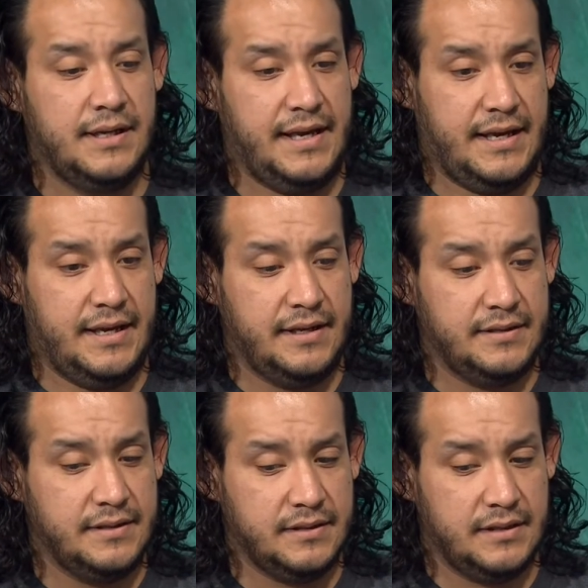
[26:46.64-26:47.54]

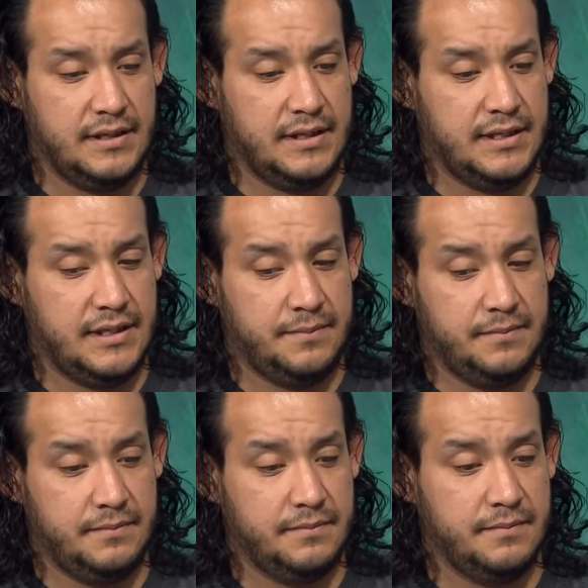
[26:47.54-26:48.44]
Yeah.
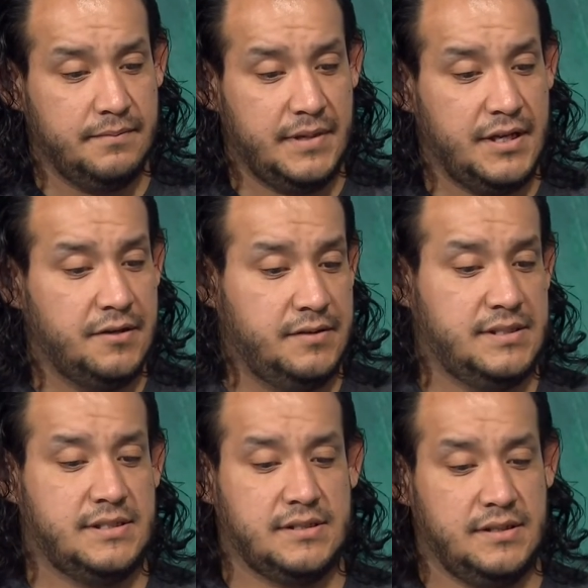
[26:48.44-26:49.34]
And, you know,
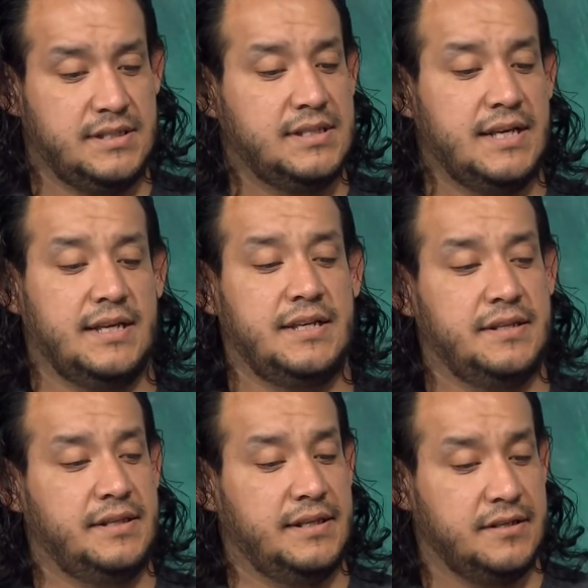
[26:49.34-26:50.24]
it's like
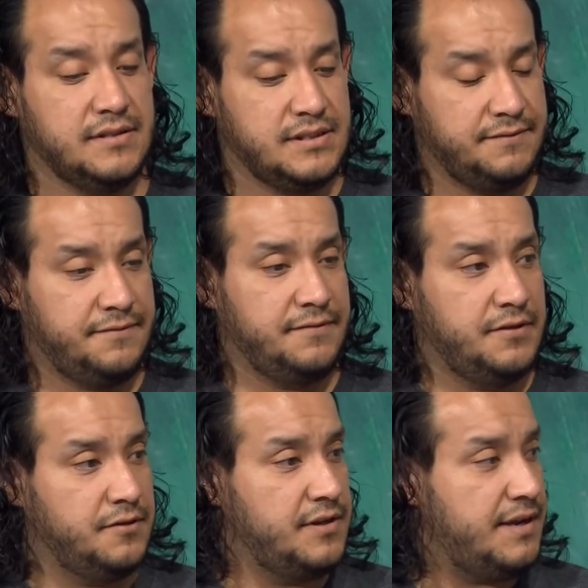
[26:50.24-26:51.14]
anything else. If,
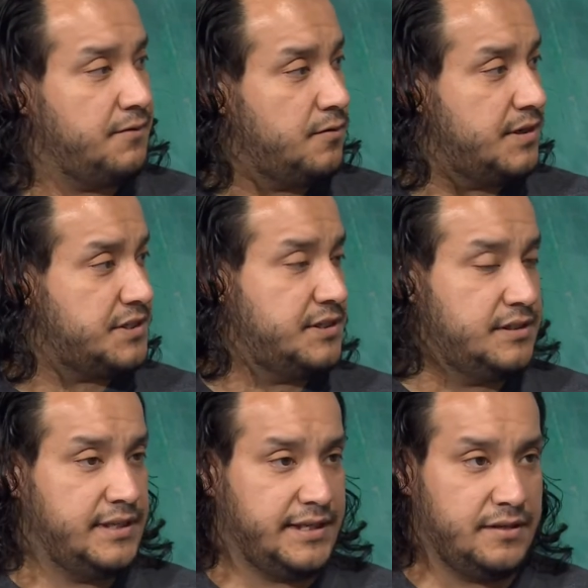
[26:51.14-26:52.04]
you know, you have a
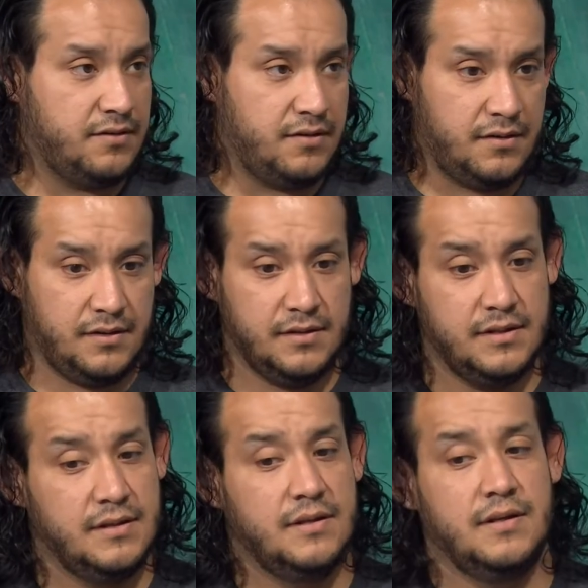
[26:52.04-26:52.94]
question, they can call,
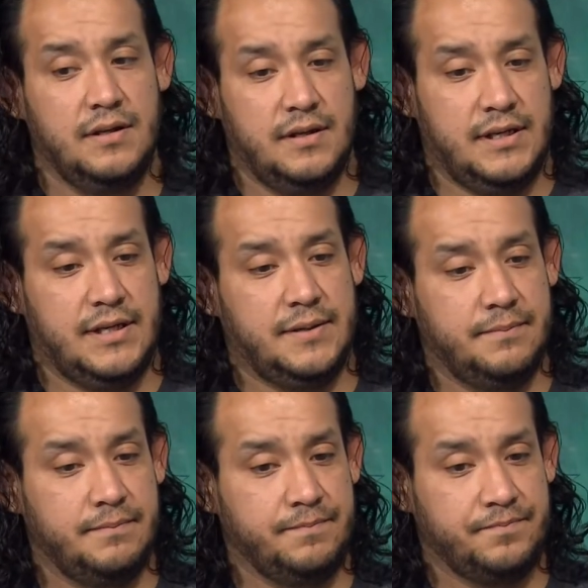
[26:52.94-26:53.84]

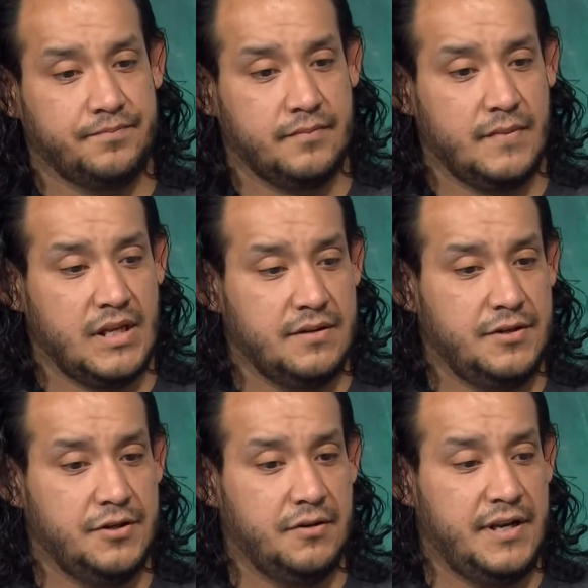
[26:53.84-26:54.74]

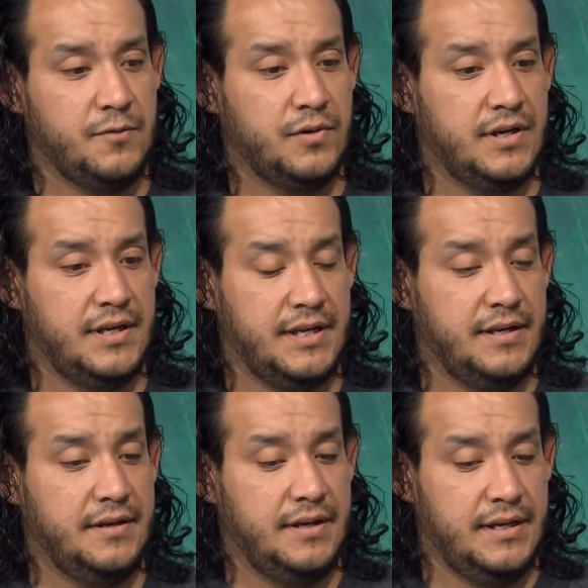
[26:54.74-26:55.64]
you know,
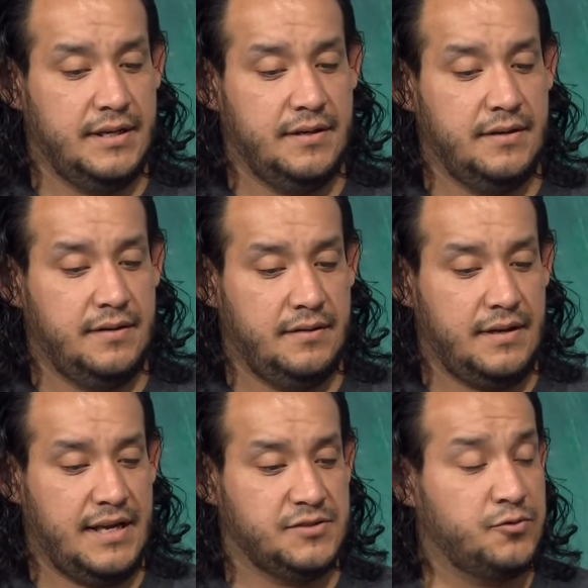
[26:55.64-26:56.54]
anyone. And
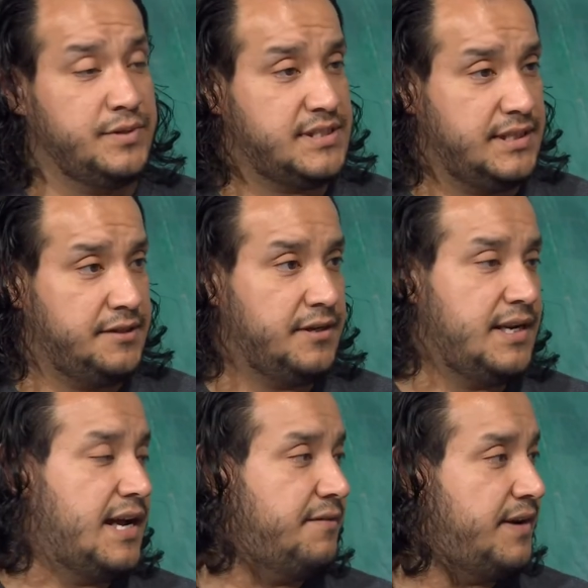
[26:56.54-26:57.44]
as Ruben said, they're going
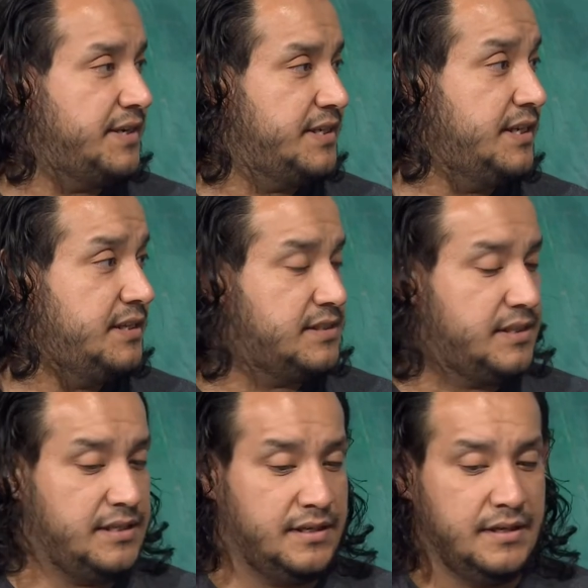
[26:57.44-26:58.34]
to have IDs.
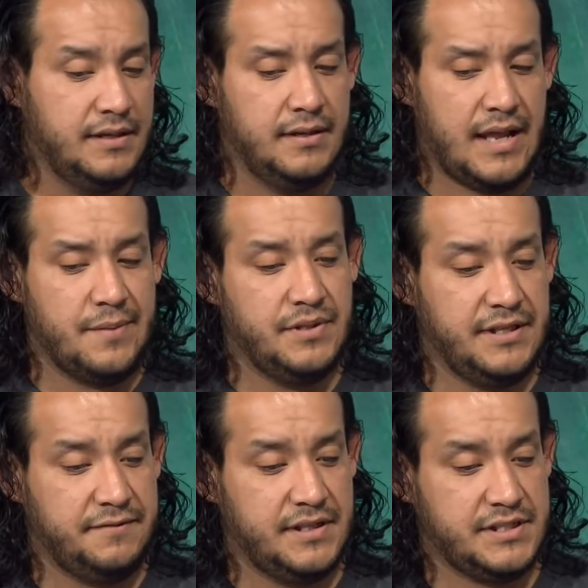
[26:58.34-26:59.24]
And I
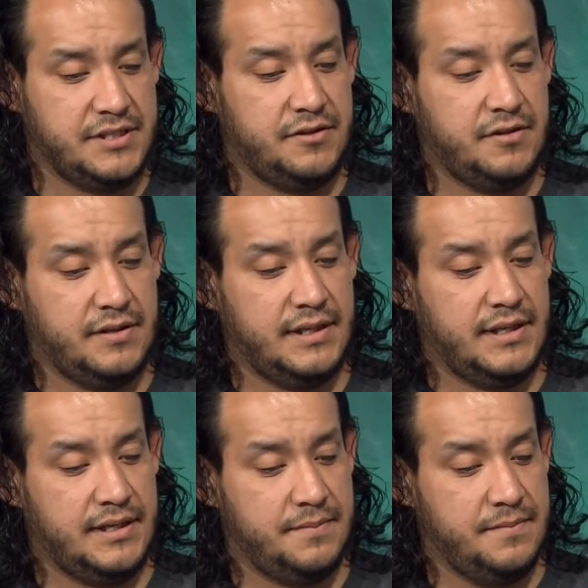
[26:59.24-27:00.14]
believe this year
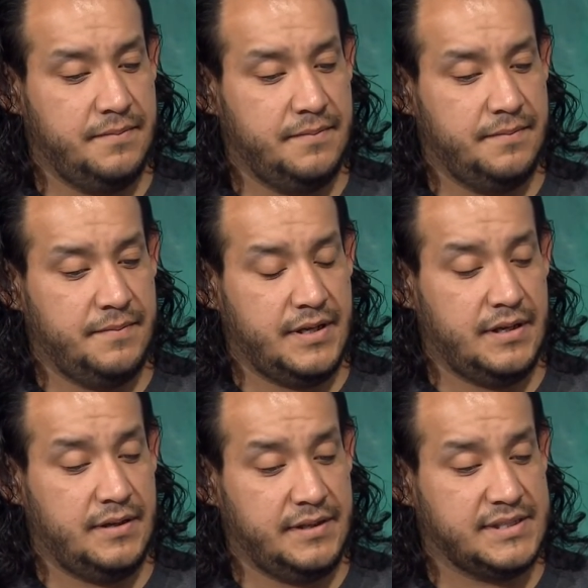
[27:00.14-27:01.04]

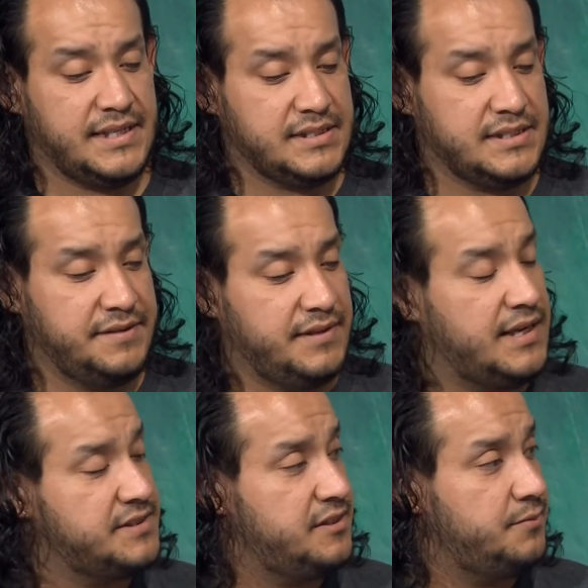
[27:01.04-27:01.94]
the census even
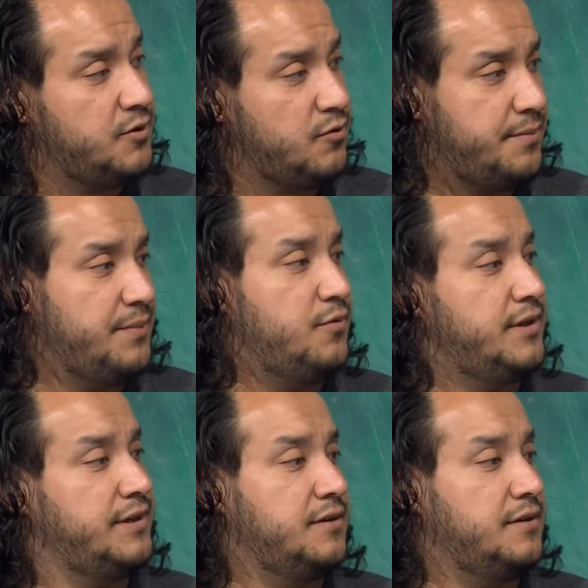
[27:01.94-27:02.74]
has a number where people can